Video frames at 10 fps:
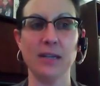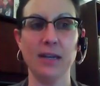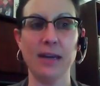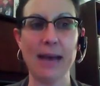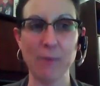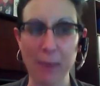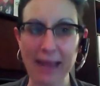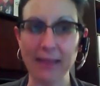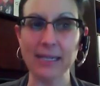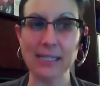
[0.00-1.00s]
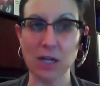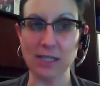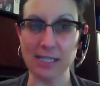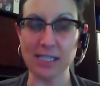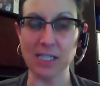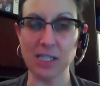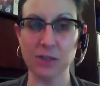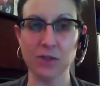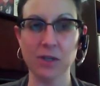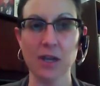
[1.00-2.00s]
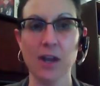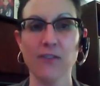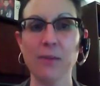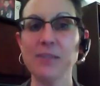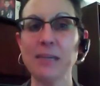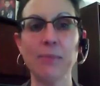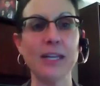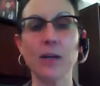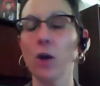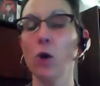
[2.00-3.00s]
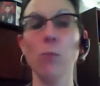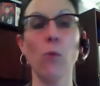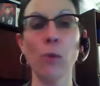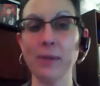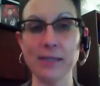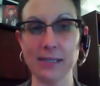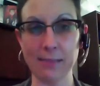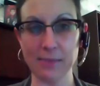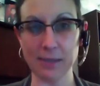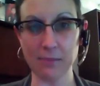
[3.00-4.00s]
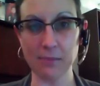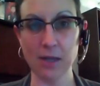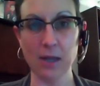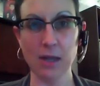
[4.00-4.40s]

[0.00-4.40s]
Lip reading: abnormalities in autistic children from simply a comorbid symptom